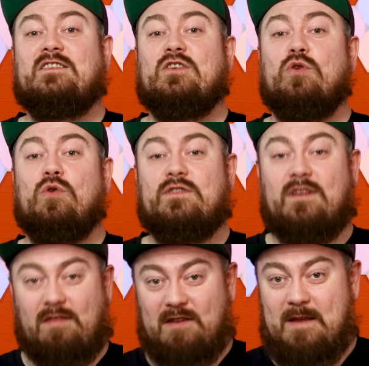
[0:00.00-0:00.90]
to court
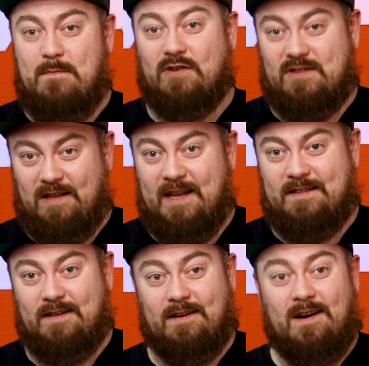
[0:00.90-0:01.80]
three months
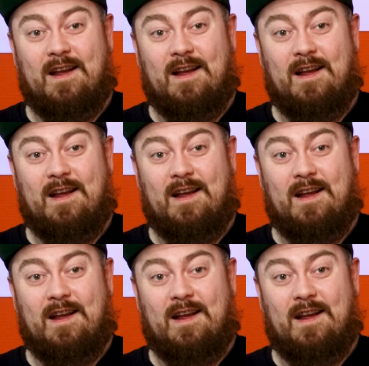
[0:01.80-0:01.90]
later